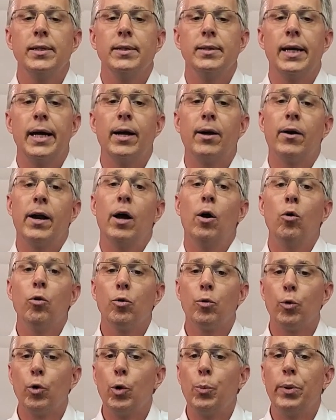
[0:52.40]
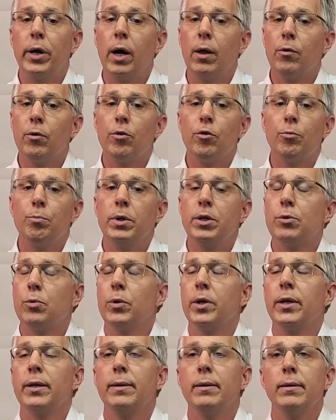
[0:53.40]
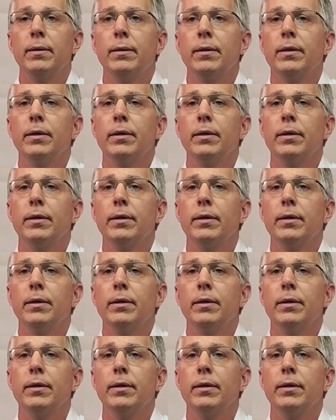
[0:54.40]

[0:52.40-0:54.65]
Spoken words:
Air Health Group, and others between